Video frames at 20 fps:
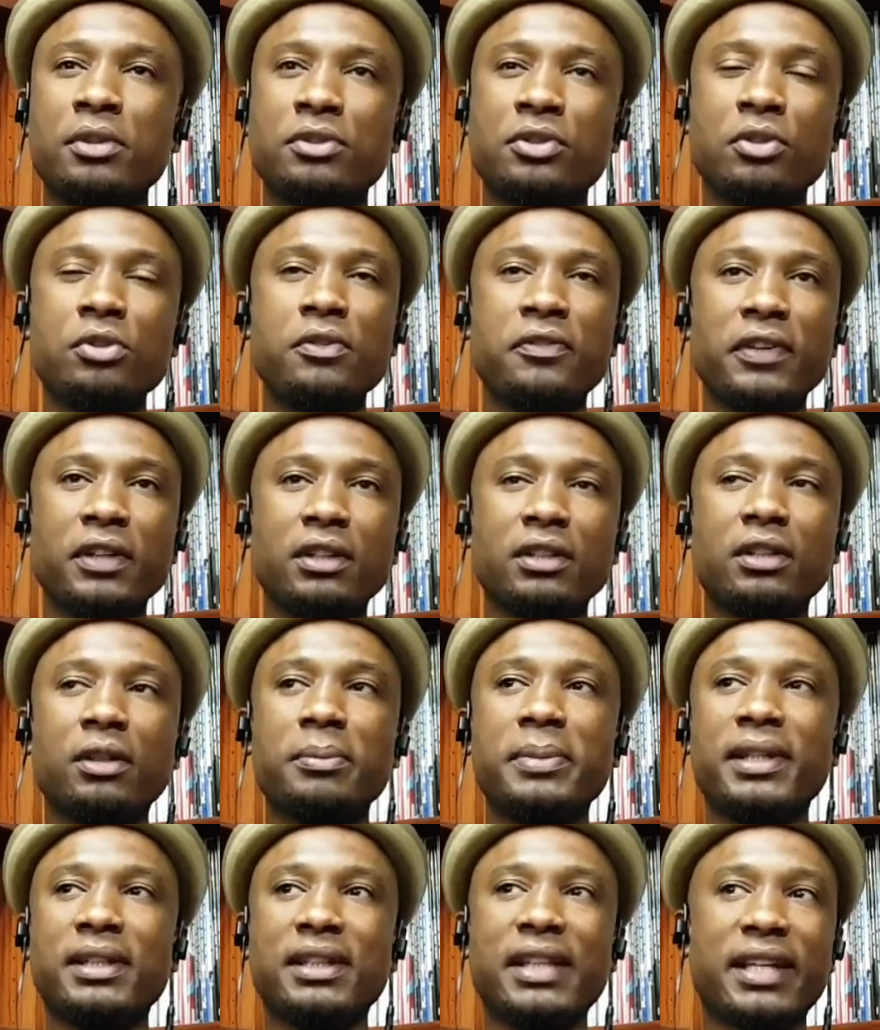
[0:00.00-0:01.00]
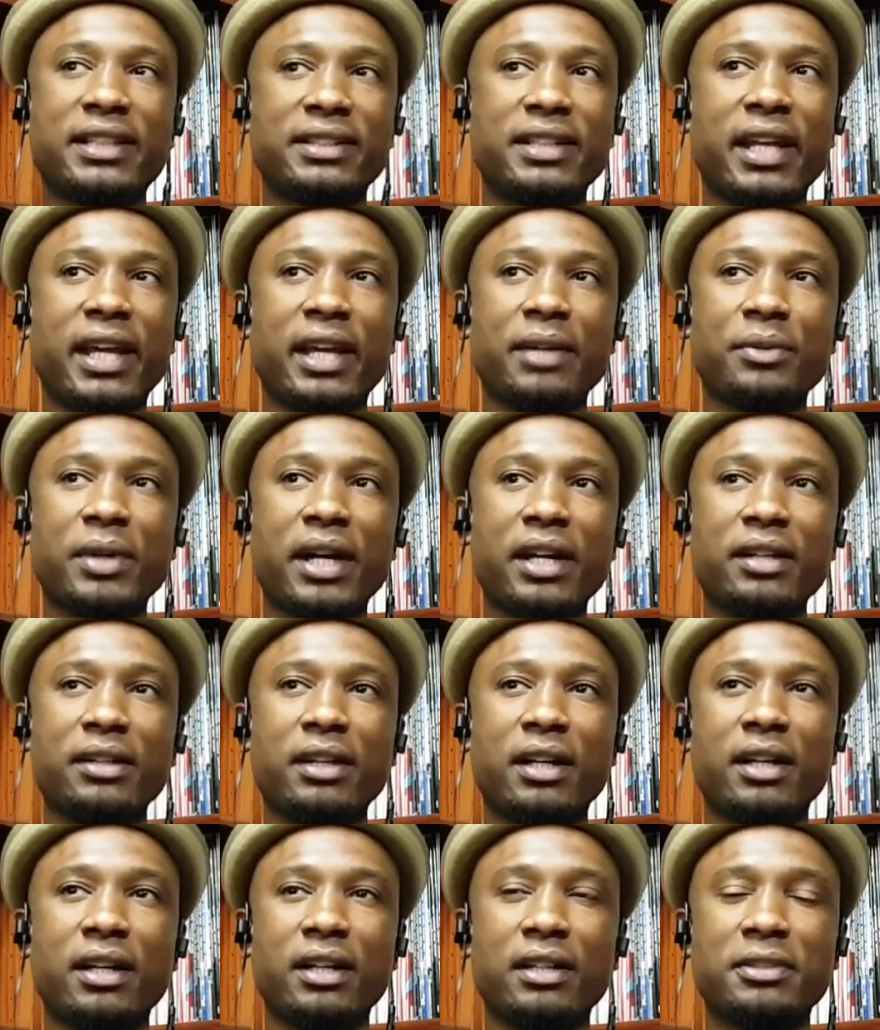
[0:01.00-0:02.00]
So you feel a little bit less than, right?
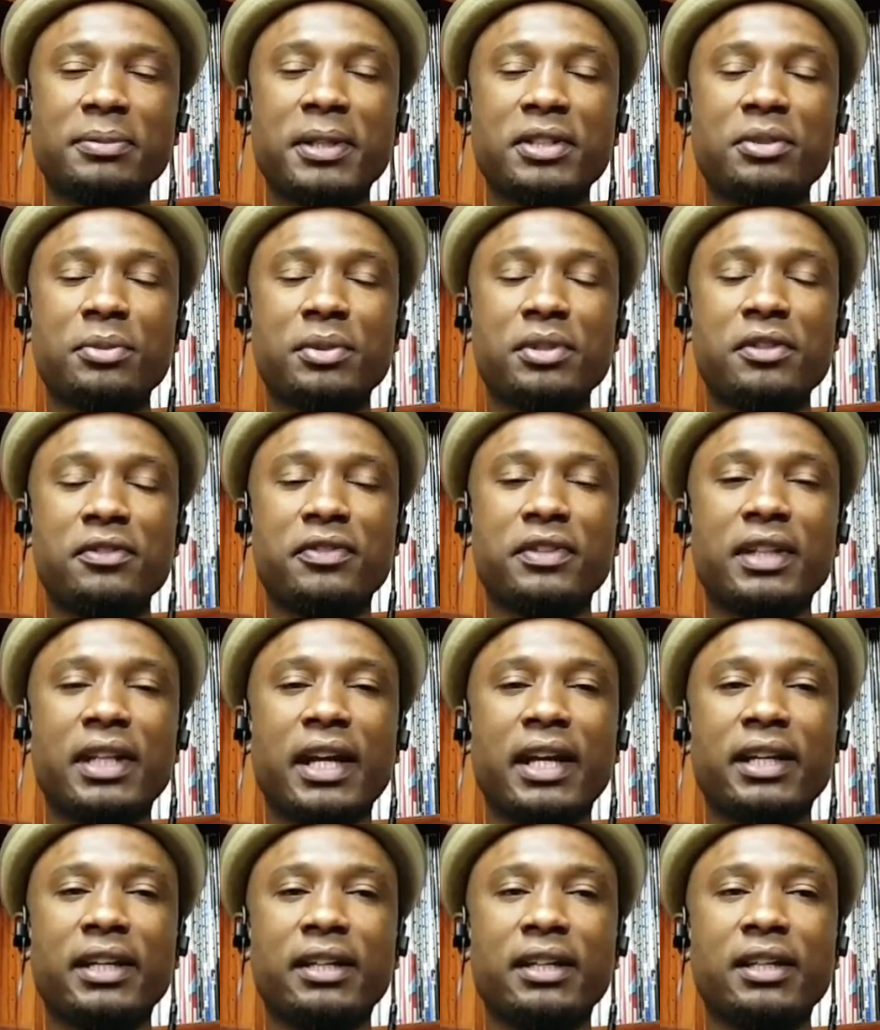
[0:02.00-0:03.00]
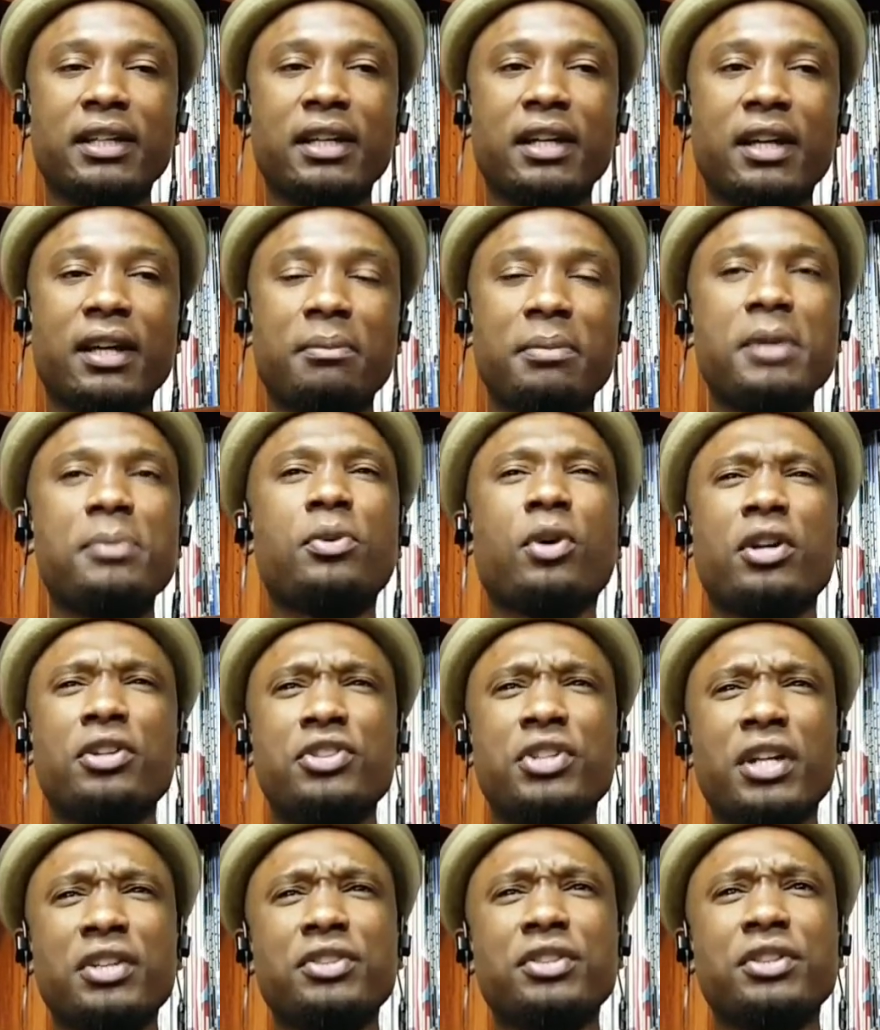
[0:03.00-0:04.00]
Especially when you feel like people are
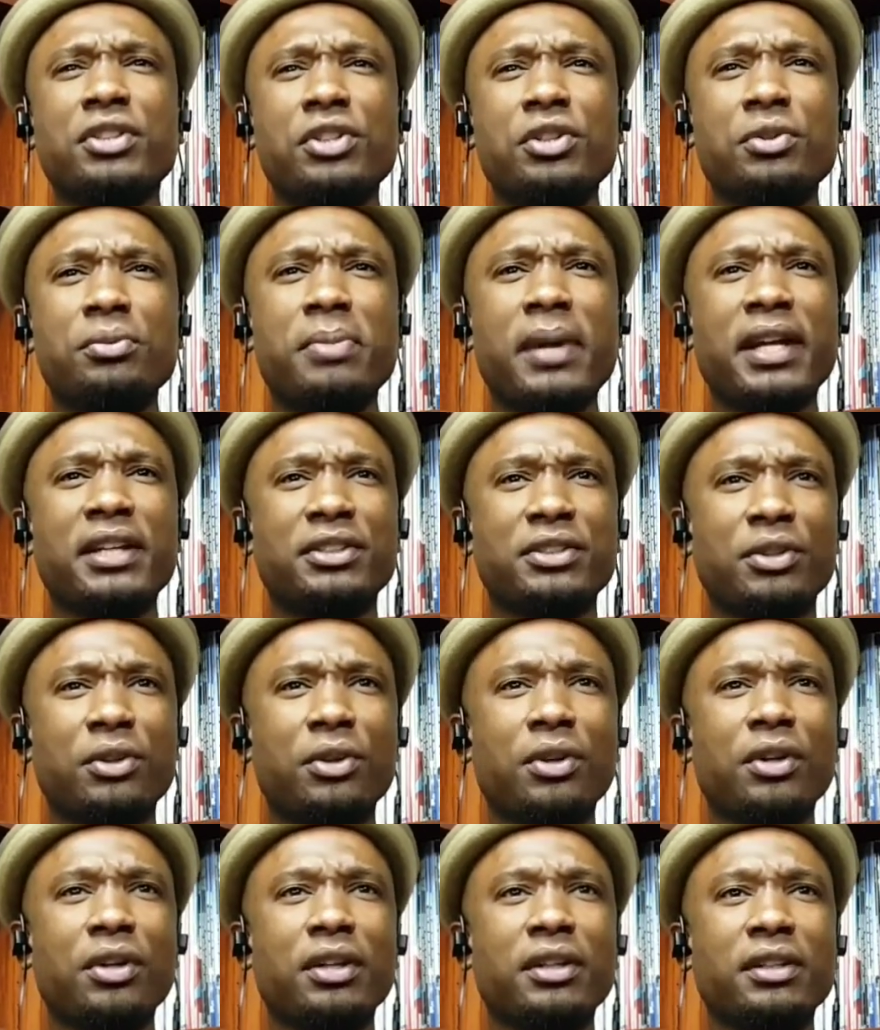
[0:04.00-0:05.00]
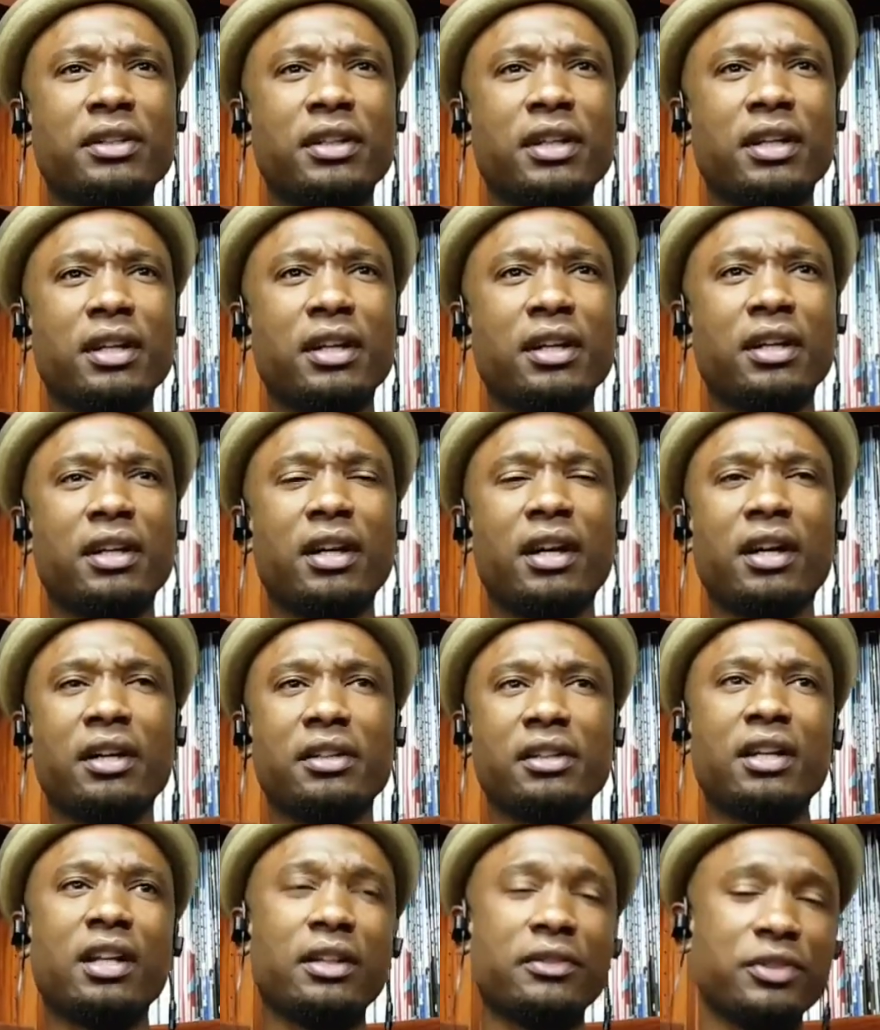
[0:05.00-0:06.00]
judging you based on
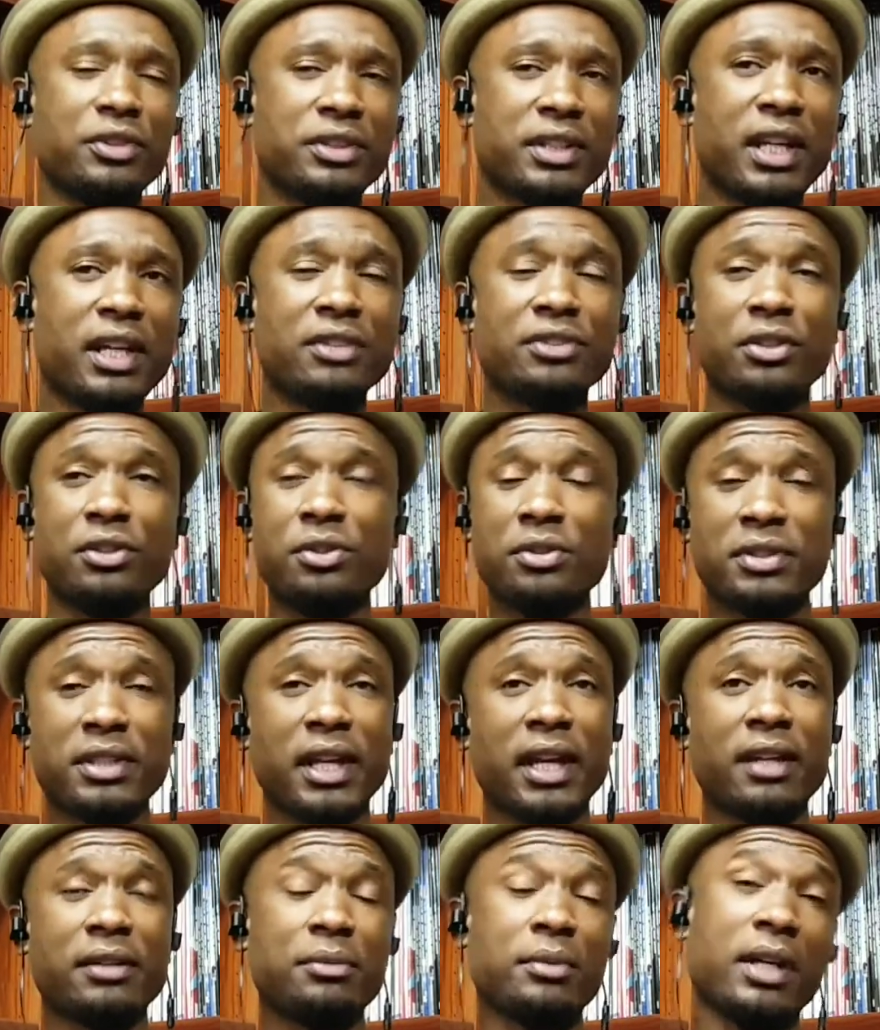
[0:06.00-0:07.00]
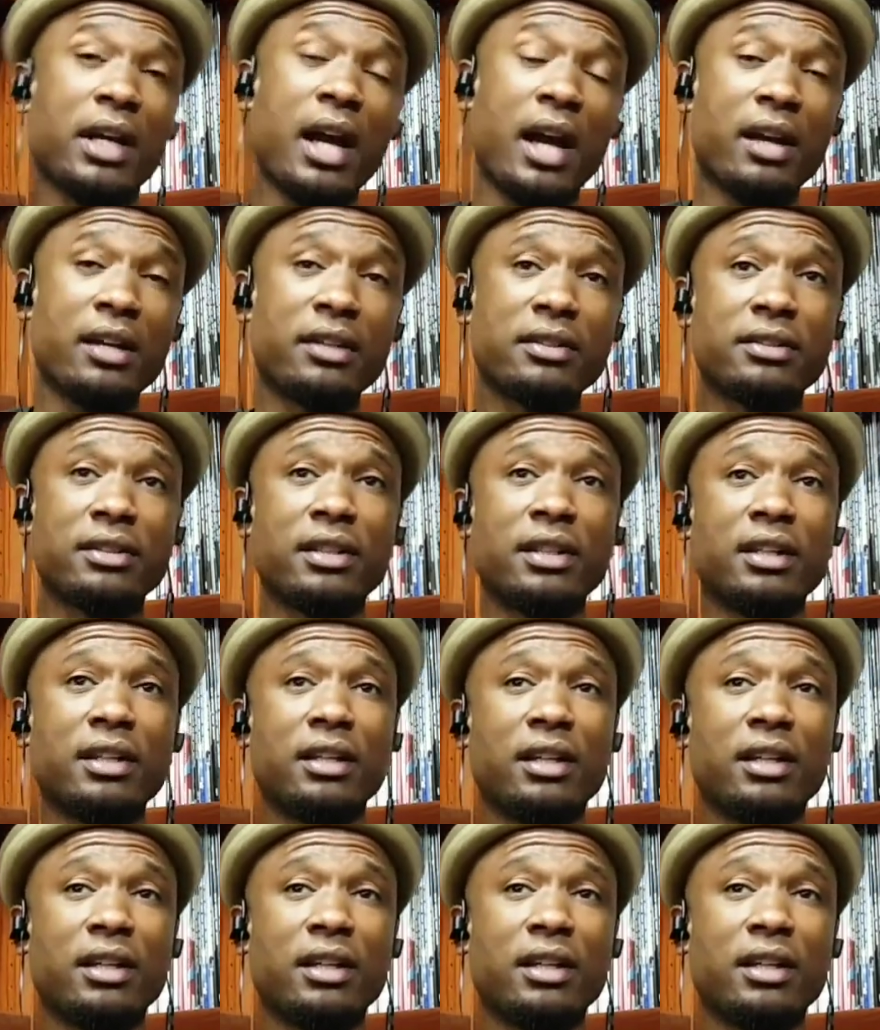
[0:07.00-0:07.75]
the color of your skin. So you're saying, well, gosh,